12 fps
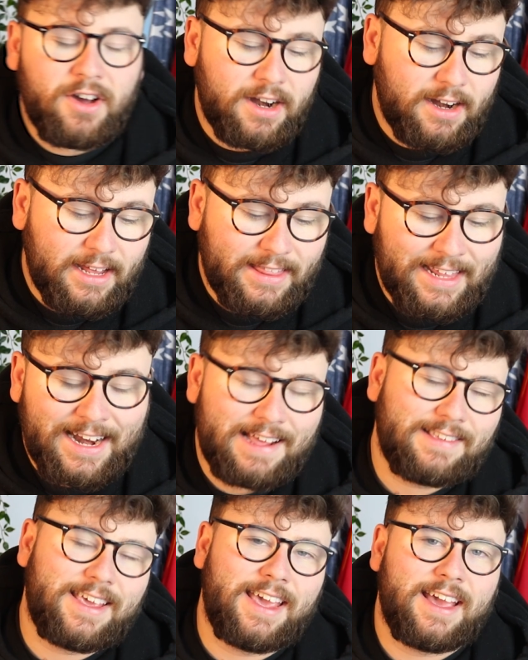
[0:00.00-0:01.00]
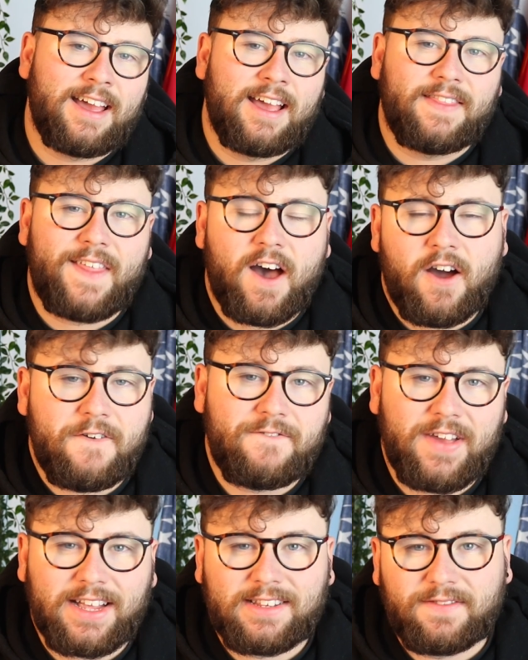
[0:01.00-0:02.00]
finally, the last kit that I
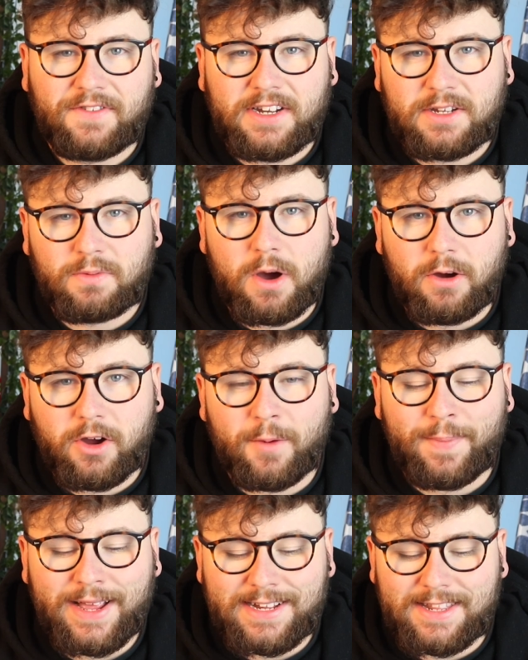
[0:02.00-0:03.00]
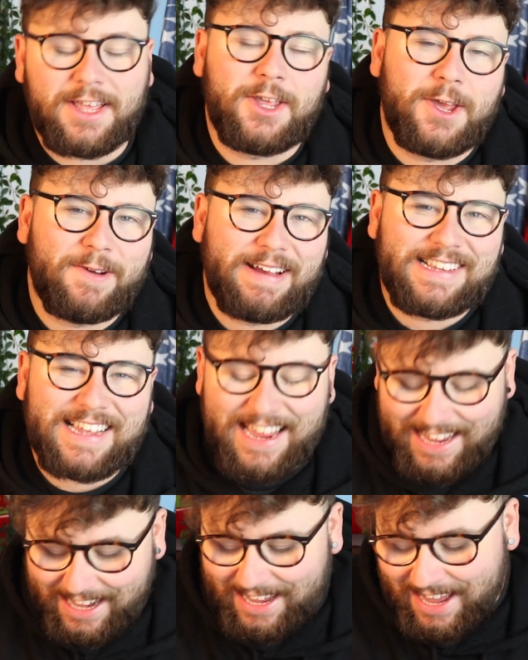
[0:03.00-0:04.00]
fixed for this World Cup is the
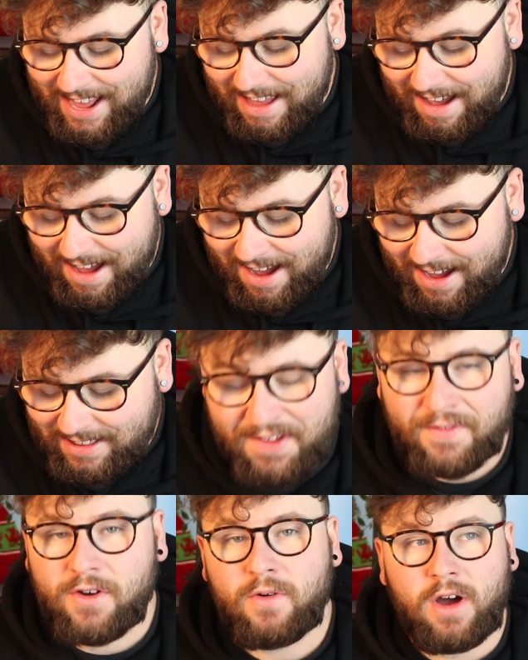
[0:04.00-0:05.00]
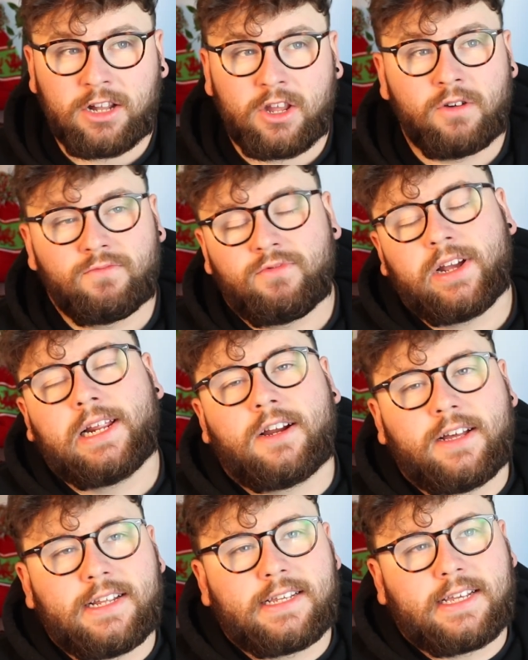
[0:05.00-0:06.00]
USA kit. Difficult. I don't really like